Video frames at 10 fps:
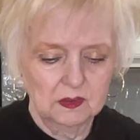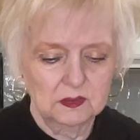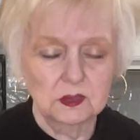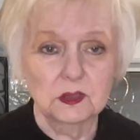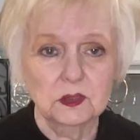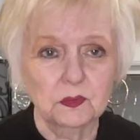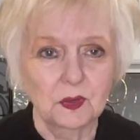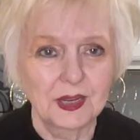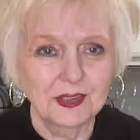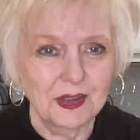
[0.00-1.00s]
Just the way
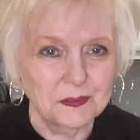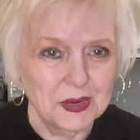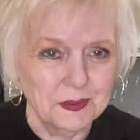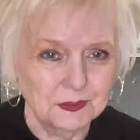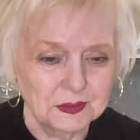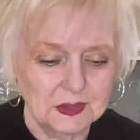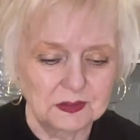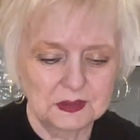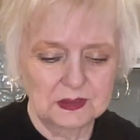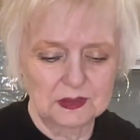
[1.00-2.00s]
I like my
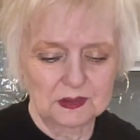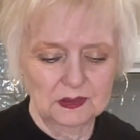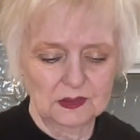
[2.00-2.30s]
applesauce.